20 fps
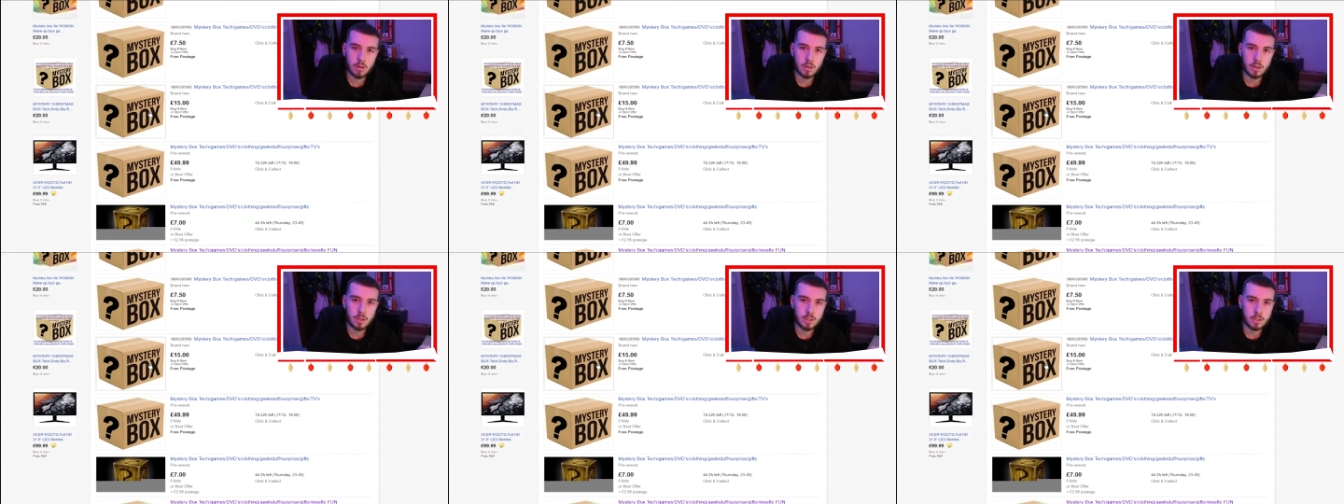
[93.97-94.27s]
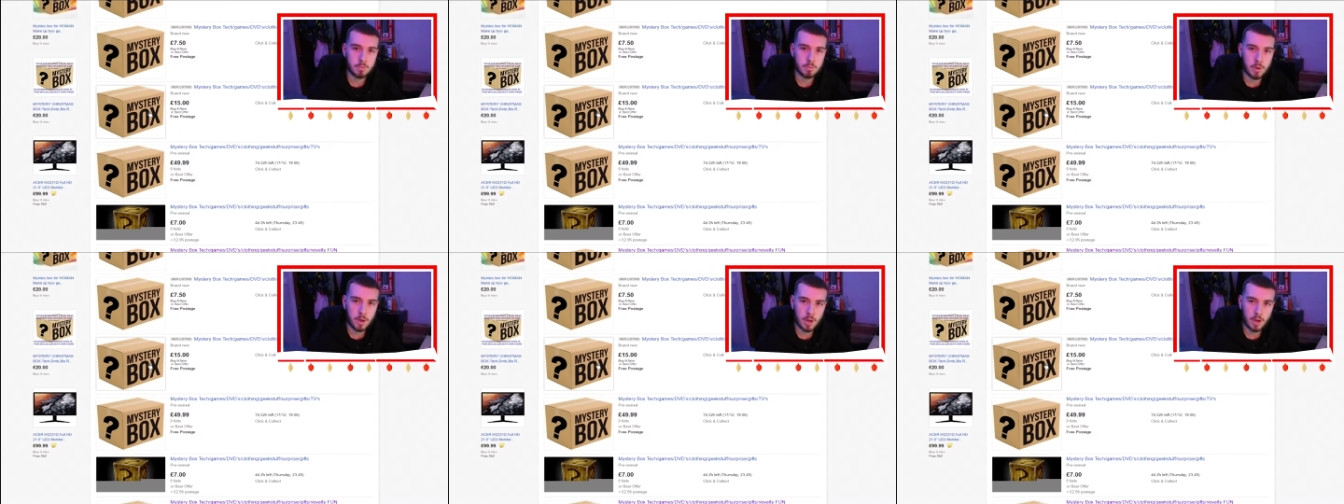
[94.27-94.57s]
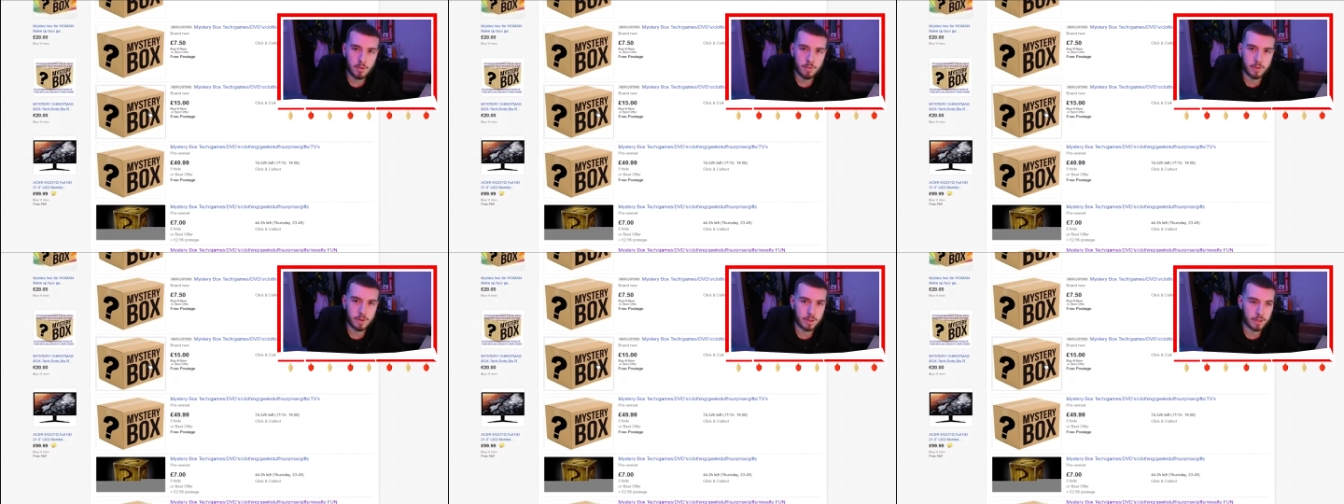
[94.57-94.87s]
this is
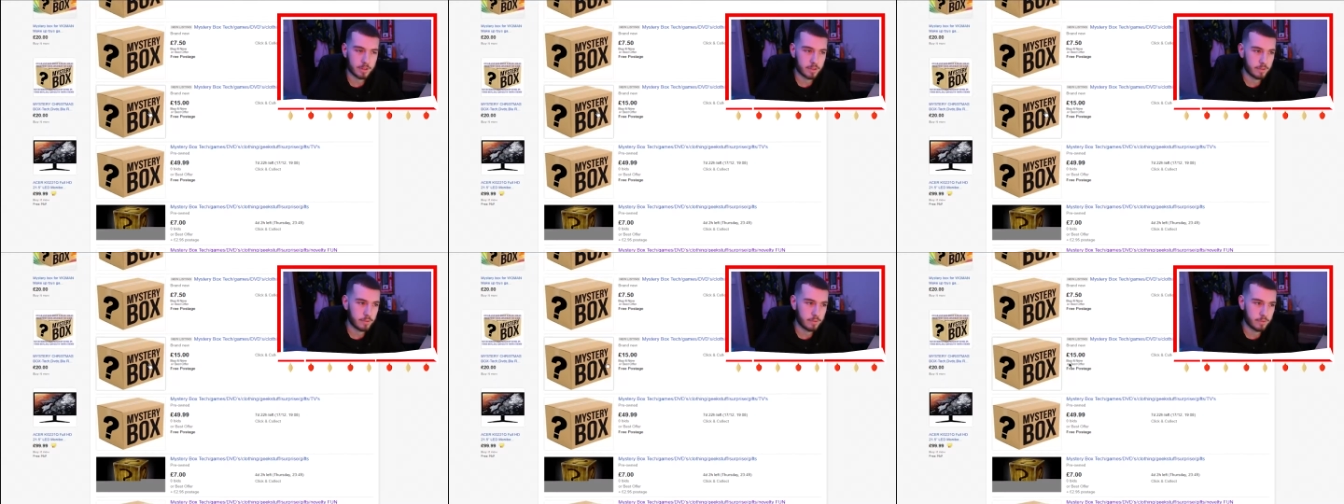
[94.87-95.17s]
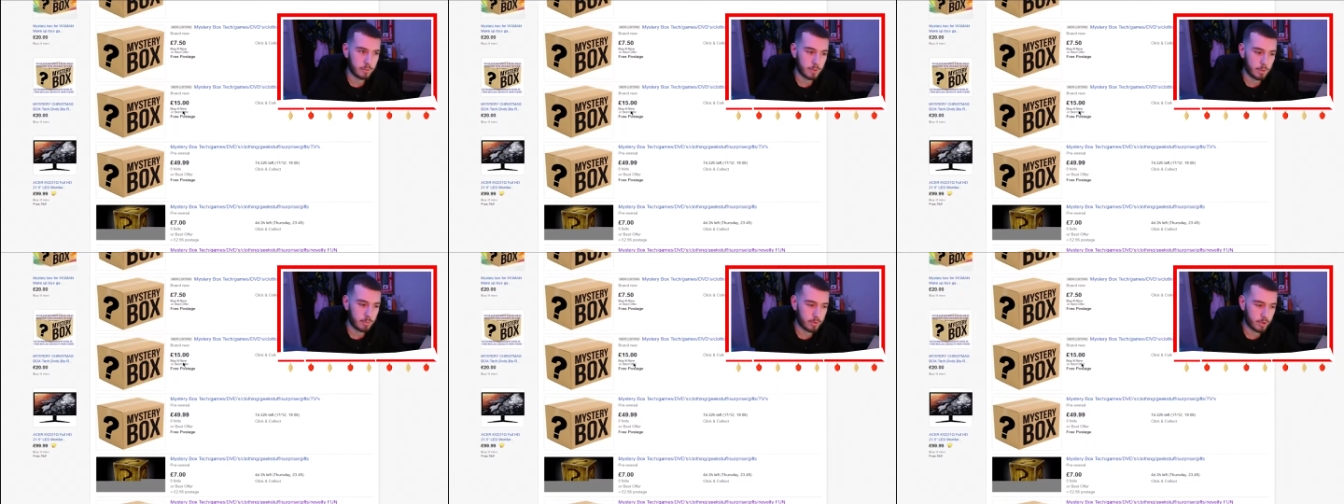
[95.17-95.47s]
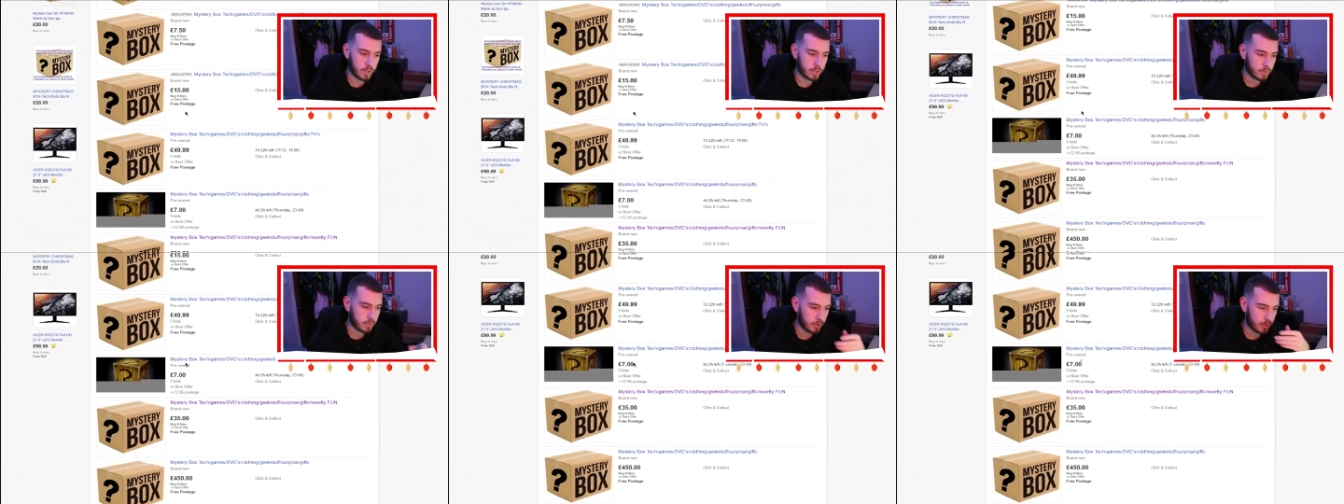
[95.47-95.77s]
perfect for my
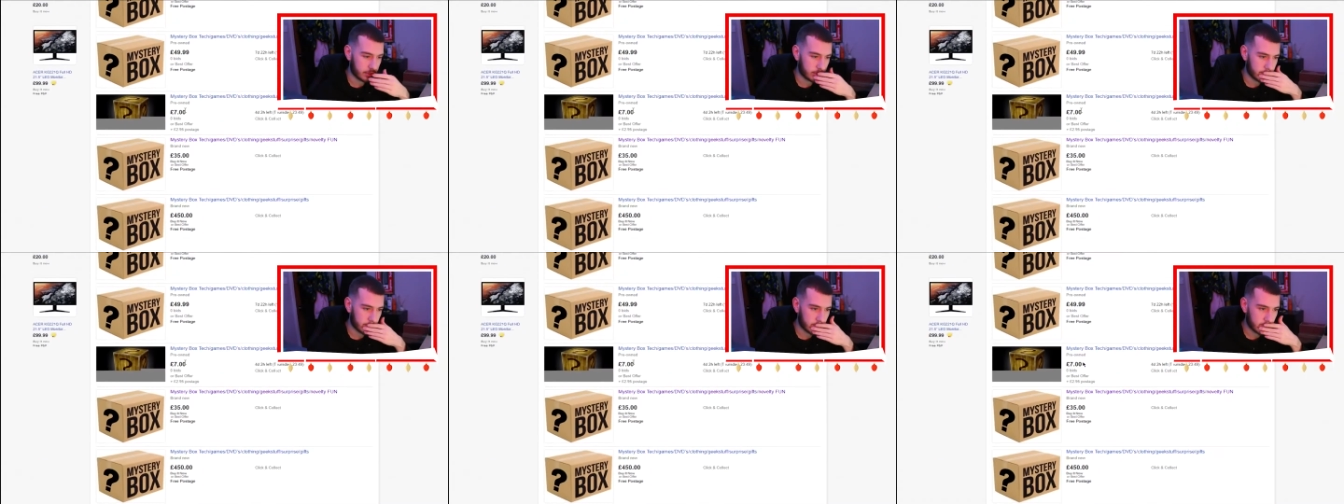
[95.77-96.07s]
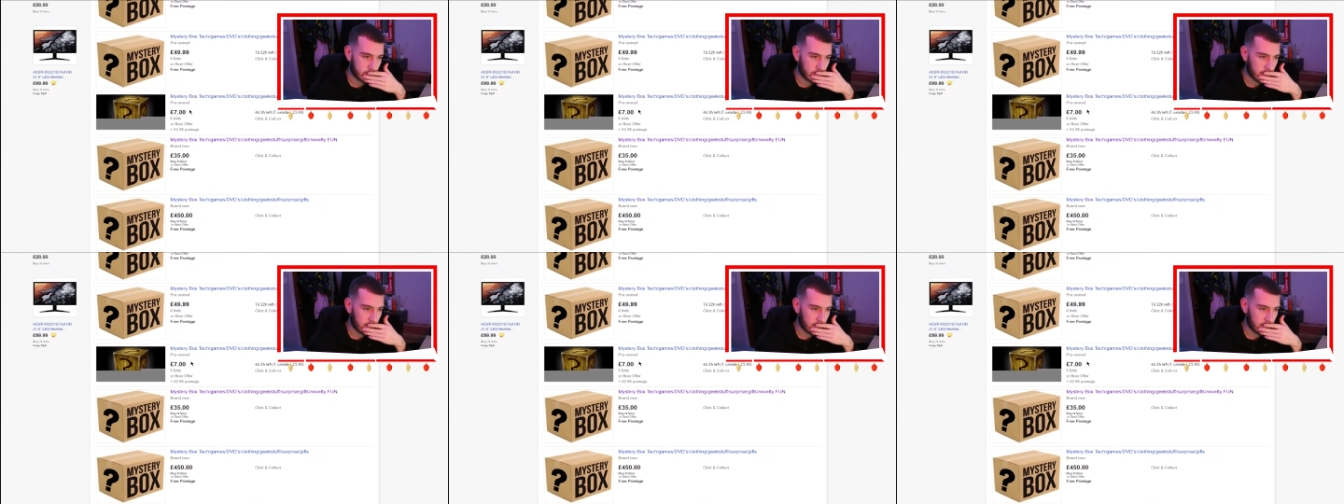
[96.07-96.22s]
price range.